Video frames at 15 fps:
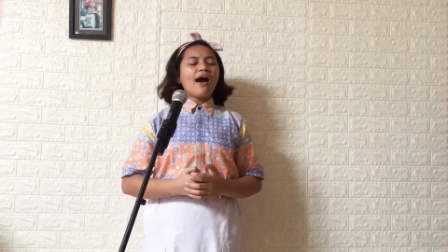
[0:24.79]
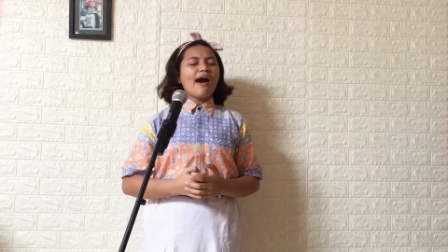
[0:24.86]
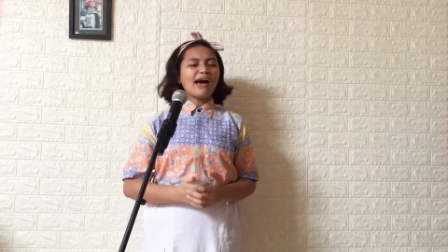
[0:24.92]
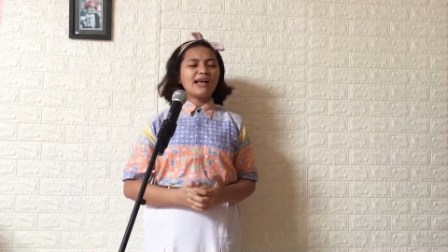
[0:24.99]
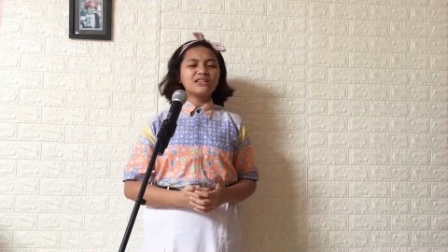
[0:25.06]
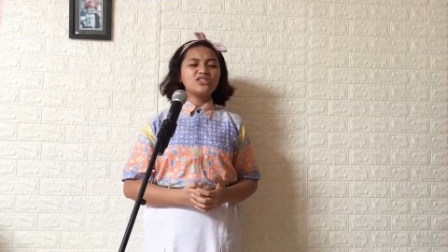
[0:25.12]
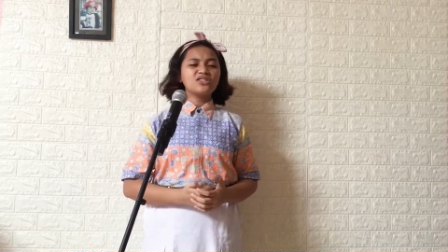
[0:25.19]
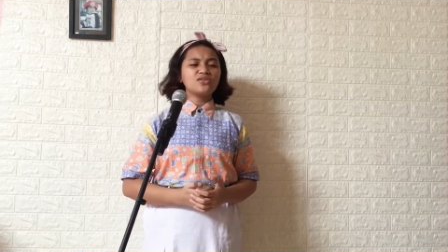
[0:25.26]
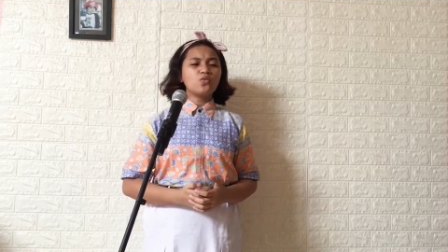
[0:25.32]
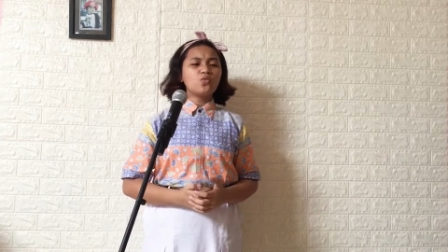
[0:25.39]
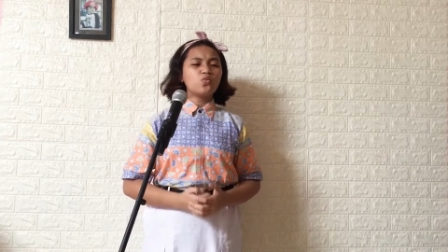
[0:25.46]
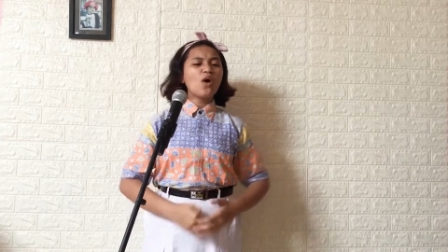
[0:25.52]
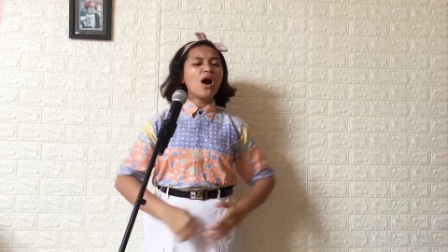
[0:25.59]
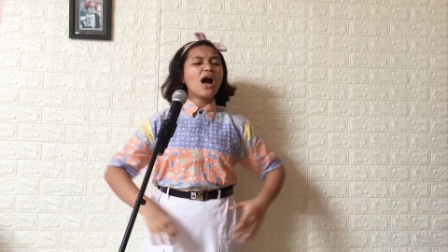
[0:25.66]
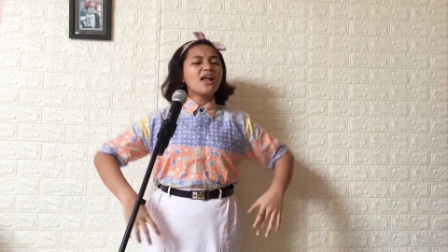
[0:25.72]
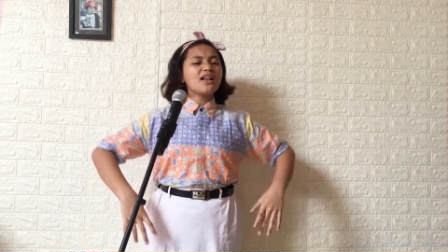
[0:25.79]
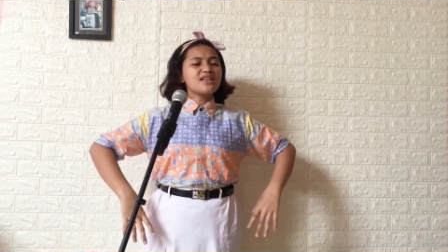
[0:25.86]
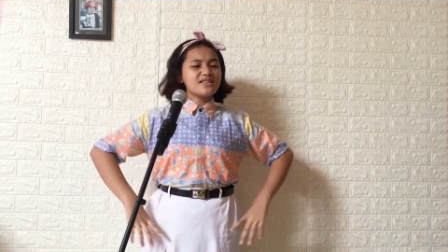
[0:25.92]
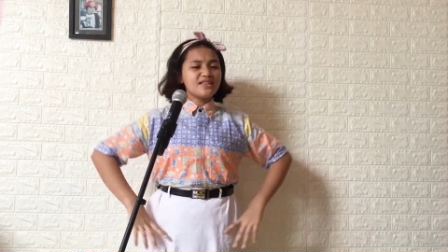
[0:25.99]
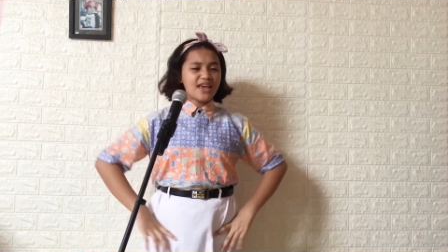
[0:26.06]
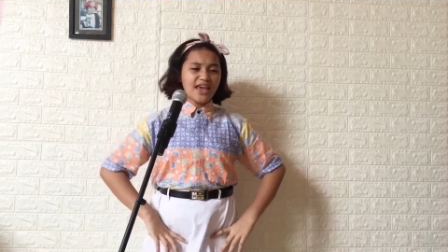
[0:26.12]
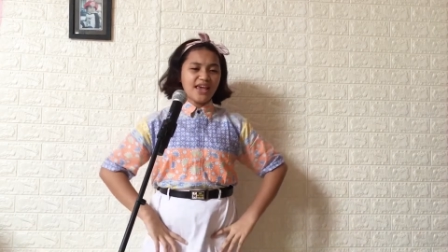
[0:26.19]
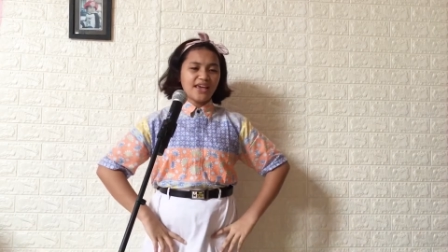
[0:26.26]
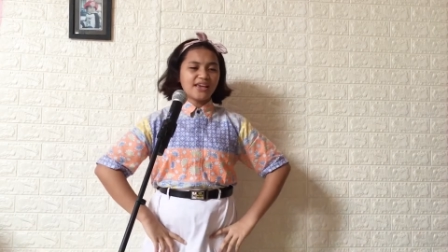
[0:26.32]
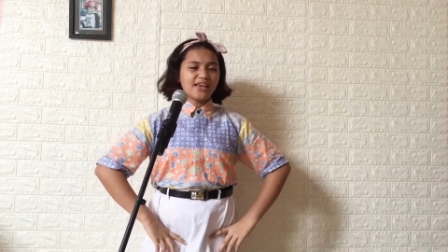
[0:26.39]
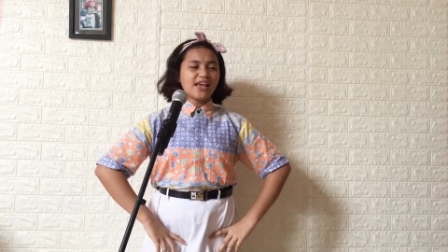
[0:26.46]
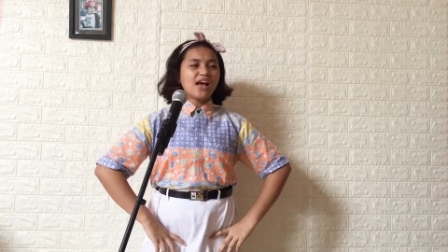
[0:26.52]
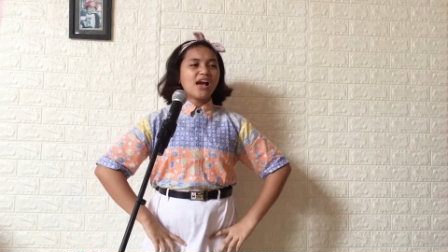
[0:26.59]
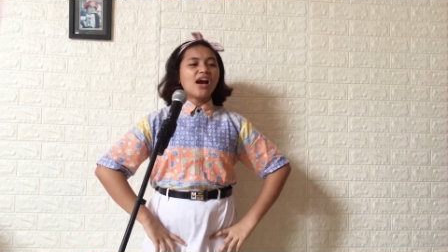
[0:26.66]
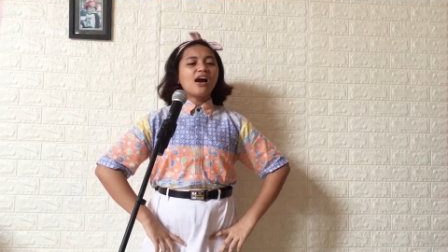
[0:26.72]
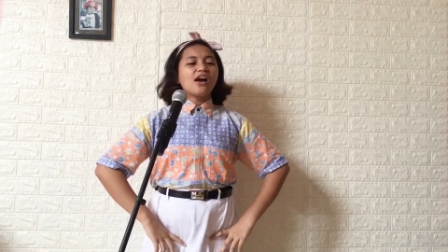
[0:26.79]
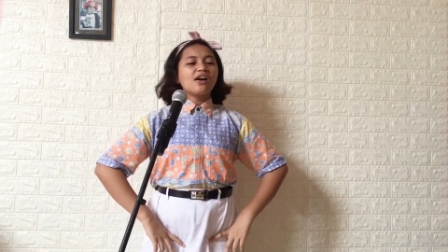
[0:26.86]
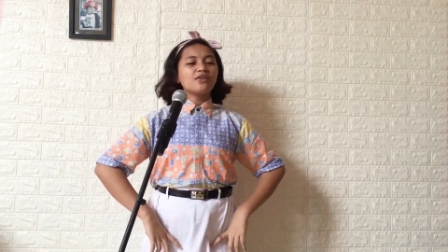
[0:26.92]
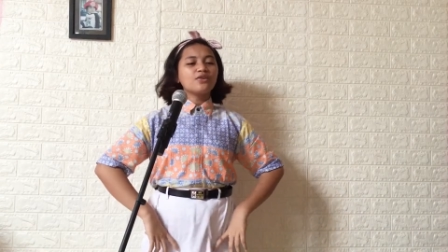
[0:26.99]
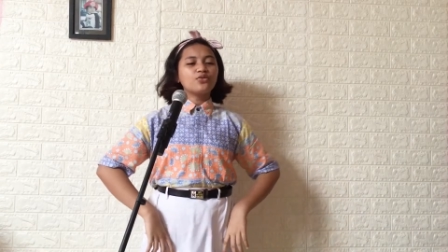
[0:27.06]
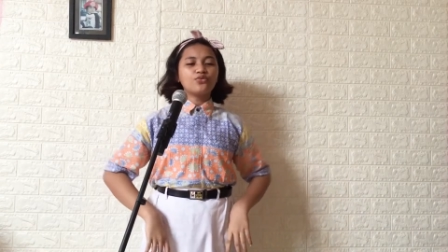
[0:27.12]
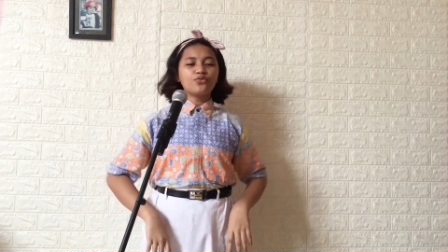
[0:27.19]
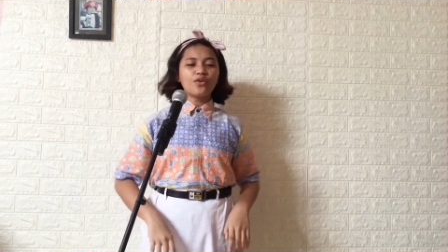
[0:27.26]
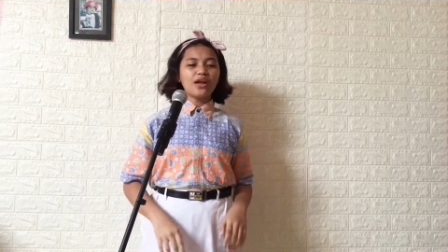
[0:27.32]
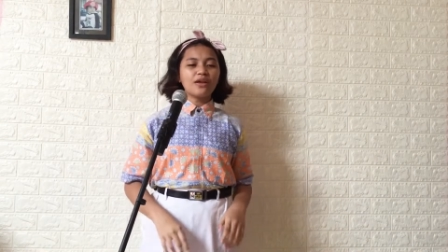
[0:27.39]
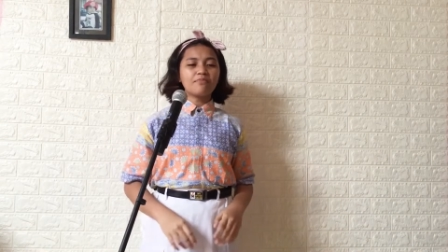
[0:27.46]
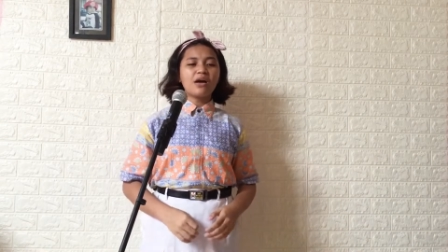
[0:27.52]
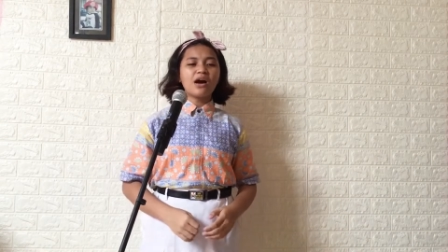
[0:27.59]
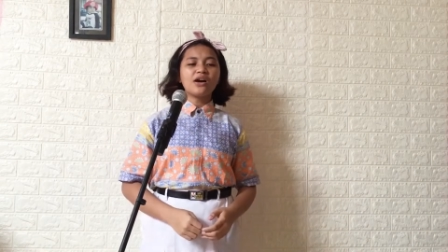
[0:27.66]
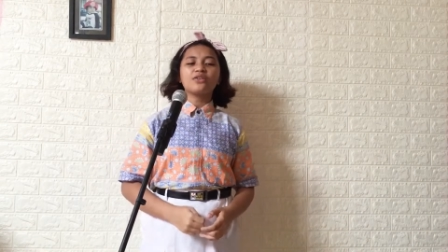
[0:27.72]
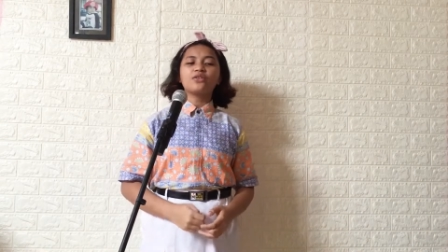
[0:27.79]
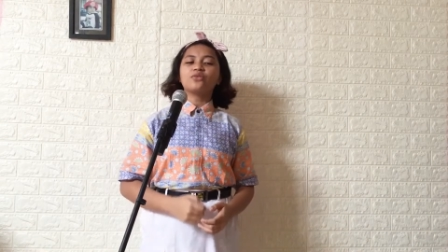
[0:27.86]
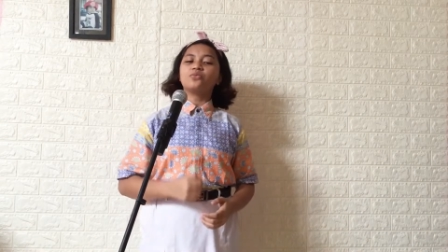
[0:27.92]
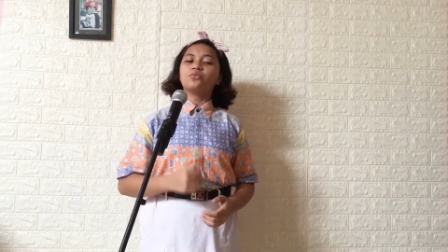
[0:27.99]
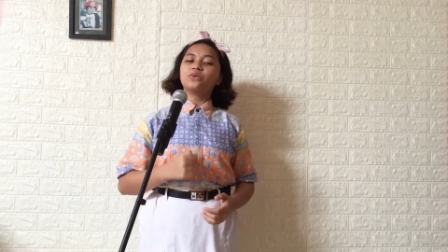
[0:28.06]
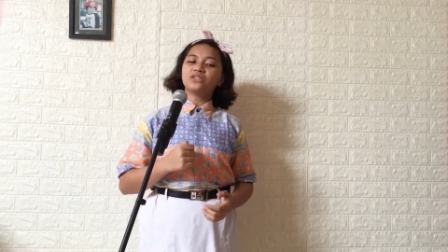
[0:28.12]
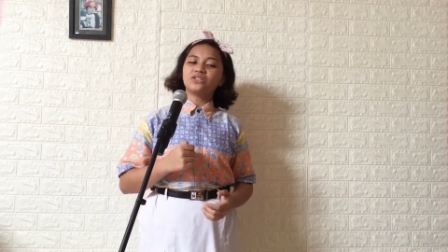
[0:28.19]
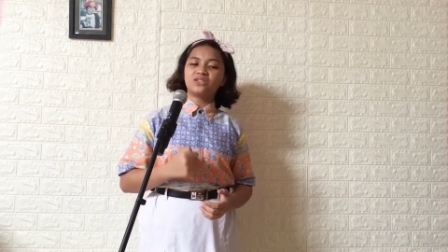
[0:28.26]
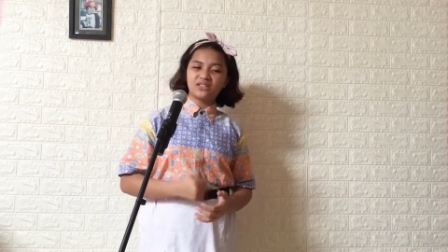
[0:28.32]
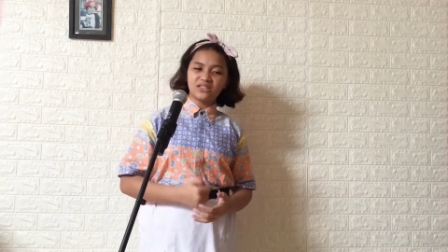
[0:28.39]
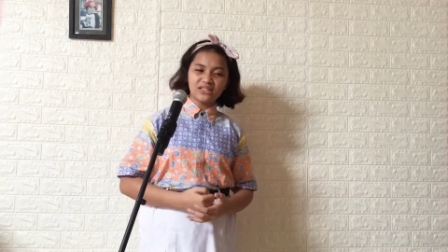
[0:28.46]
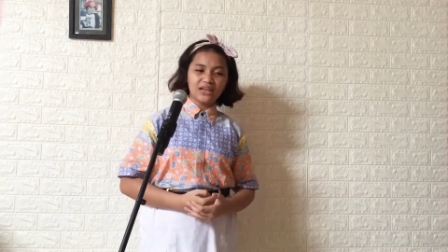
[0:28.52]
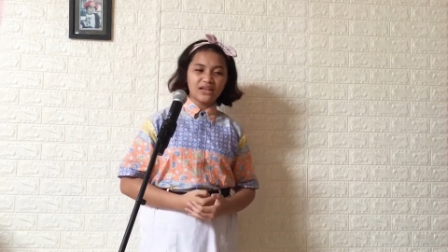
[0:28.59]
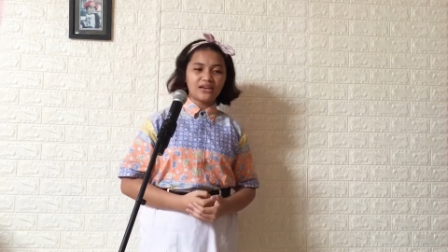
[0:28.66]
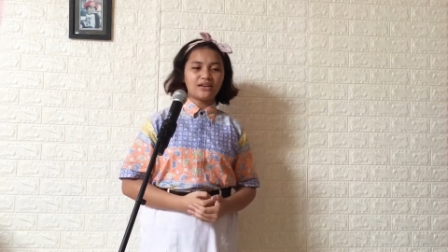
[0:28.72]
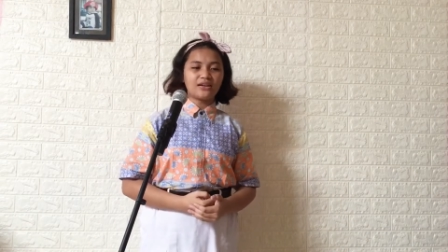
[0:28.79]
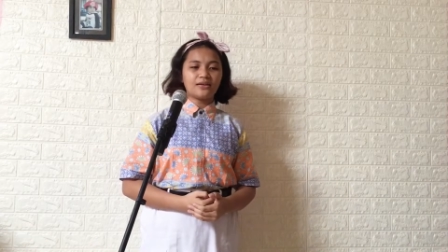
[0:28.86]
Until one day, her grandmother was sick.